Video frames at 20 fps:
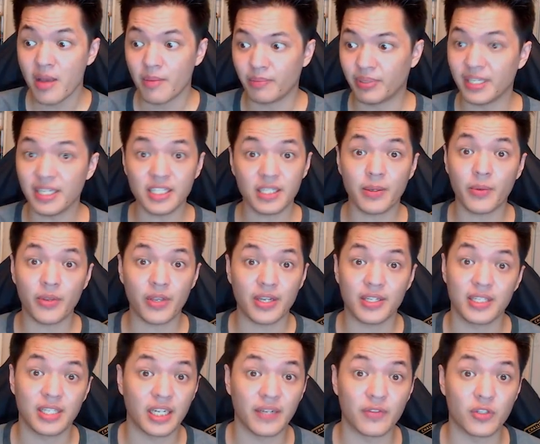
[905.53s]
Please tell me what you
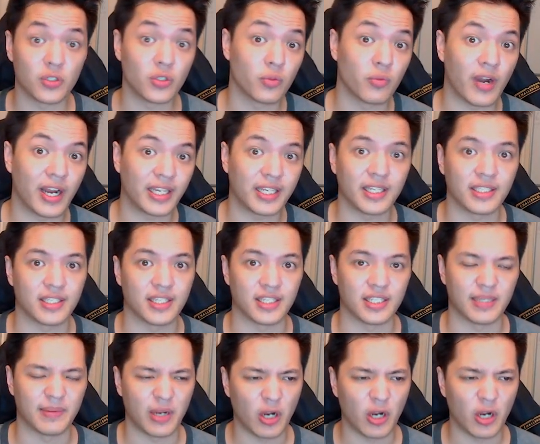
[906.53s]
guys think of this new ranking system.